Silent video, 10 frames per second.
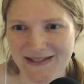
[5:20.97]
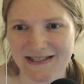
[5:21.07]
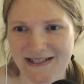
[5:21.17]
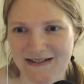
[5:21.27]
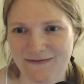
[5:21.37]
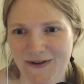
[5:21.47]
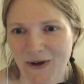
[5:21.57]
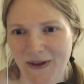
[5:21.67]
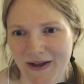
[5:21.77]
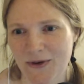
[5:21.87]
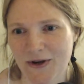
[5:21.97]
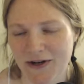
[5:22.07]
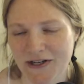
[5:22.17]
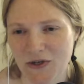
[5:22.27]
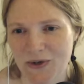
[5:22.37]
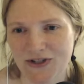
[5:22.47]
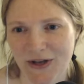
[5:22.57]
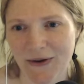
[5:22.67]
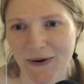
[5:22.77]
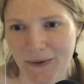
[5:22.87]
it did feel like we already knew each
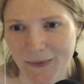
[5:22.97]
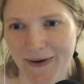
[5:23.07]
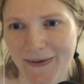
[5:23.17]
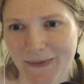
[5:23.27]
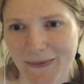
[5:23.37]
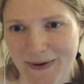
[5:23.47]
other when we